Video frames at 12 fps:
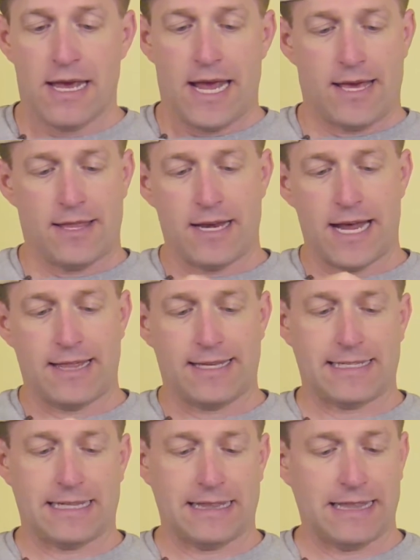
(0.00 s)
And then it had
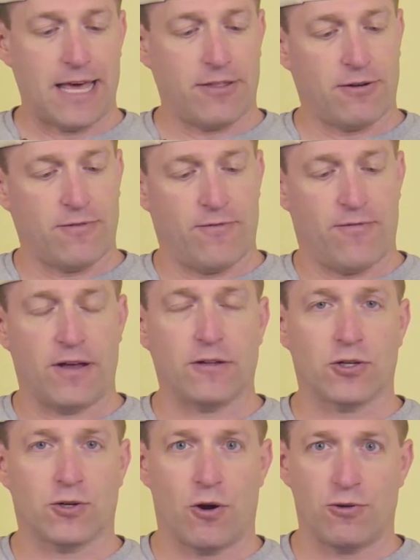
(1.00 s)
this leather
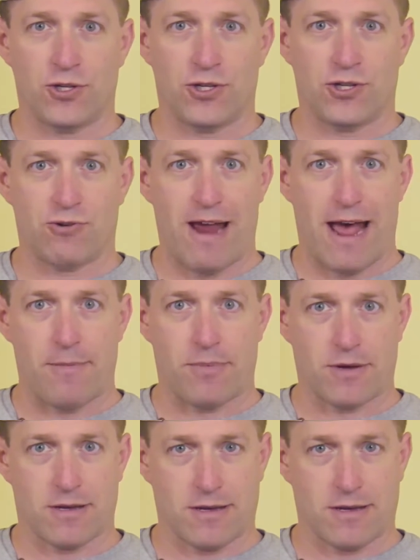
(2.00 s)
Velcro strap